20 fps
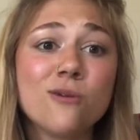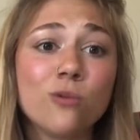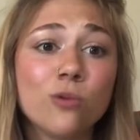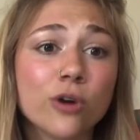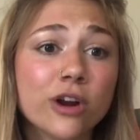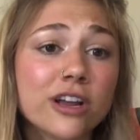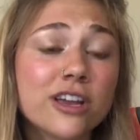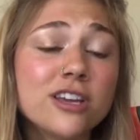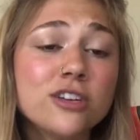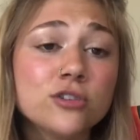
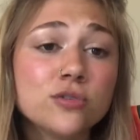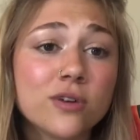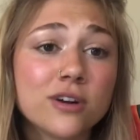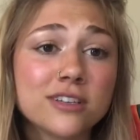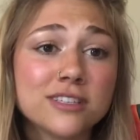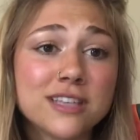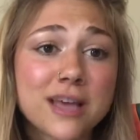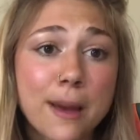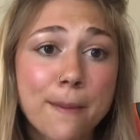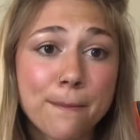working
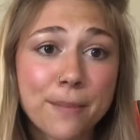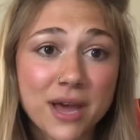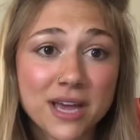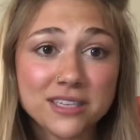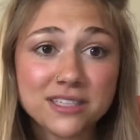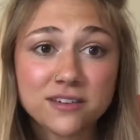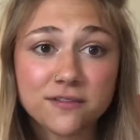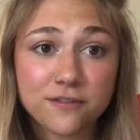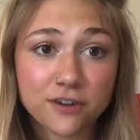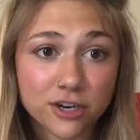towards that
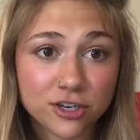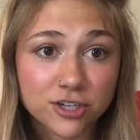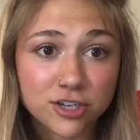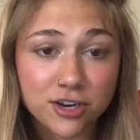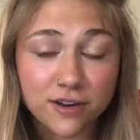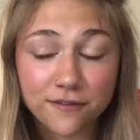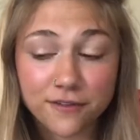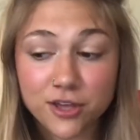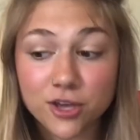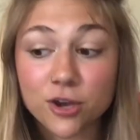best
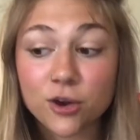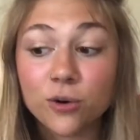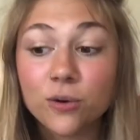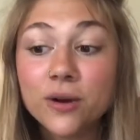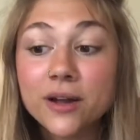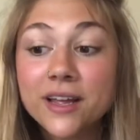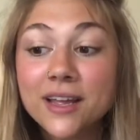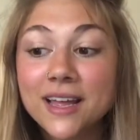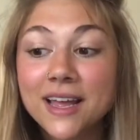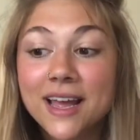version of
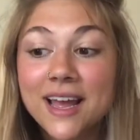you,